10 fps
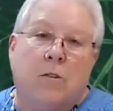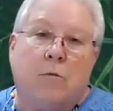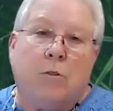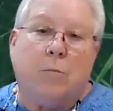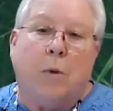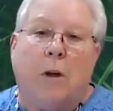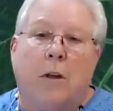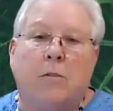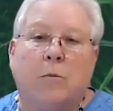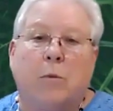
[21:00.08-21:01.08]
is
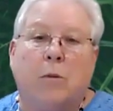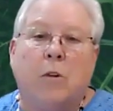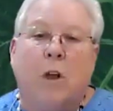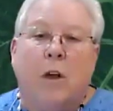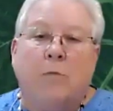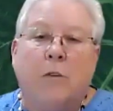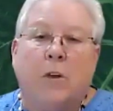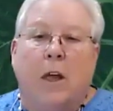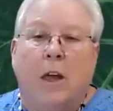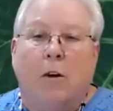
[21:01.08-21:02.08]
responsible for
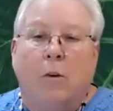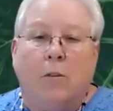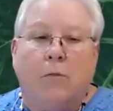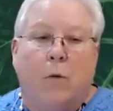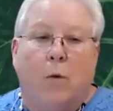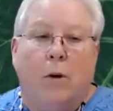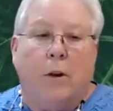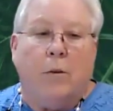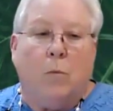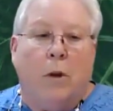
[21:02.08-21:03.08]
caring for it
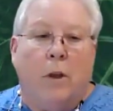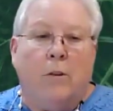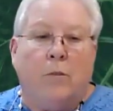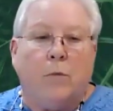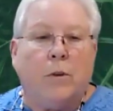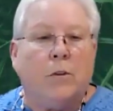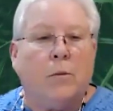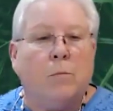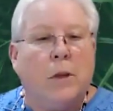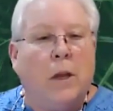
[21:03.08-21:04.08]
in ways for it
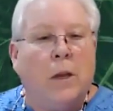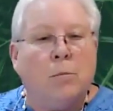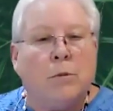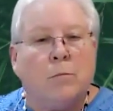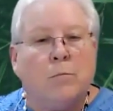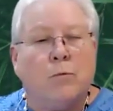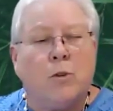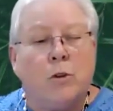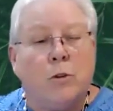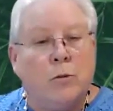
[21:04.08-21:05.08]
to be able to
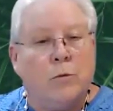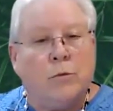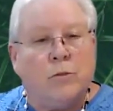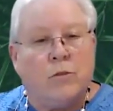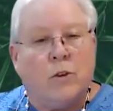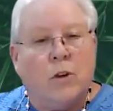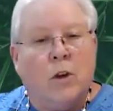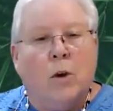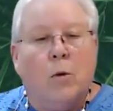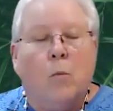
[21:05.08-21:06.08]
produce
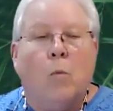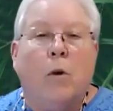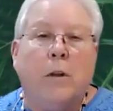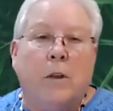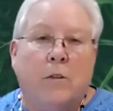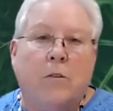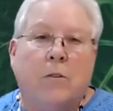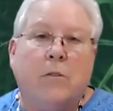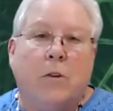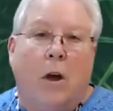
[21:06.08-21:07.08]
what is
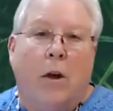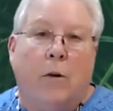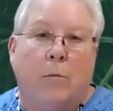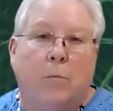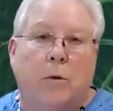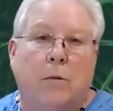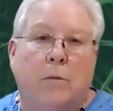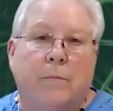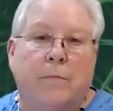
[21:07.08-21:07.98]
desirable.